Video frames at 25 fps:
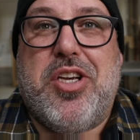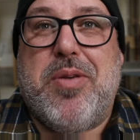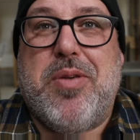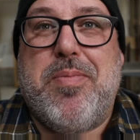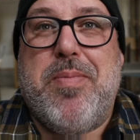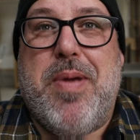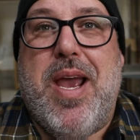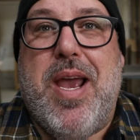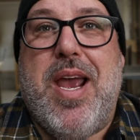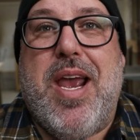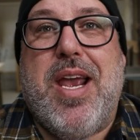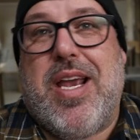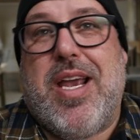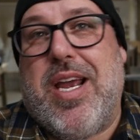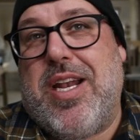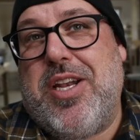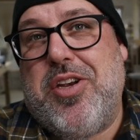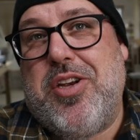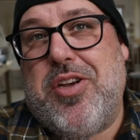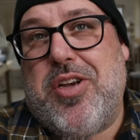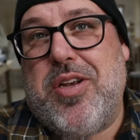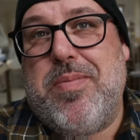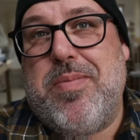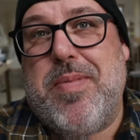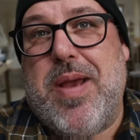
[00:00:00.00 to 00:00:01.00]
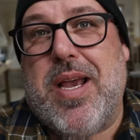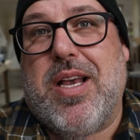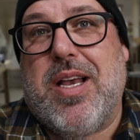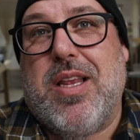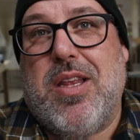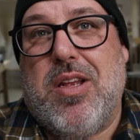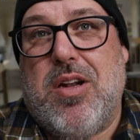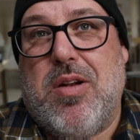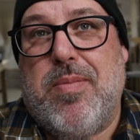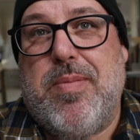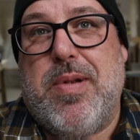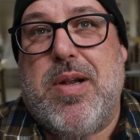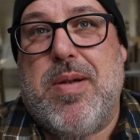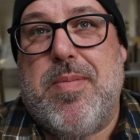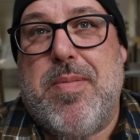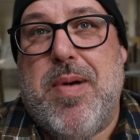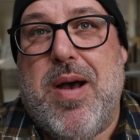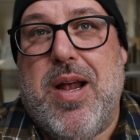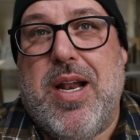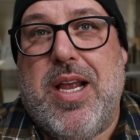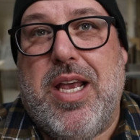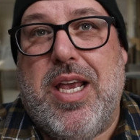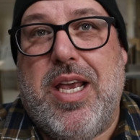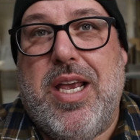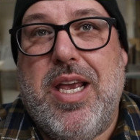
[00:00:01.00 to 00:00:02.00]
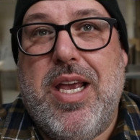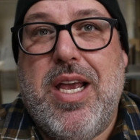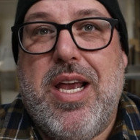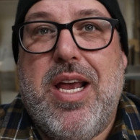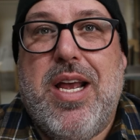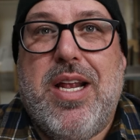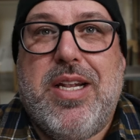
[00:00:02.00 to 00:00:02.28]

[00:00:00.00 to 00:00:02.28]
could make and you could make a little bit of money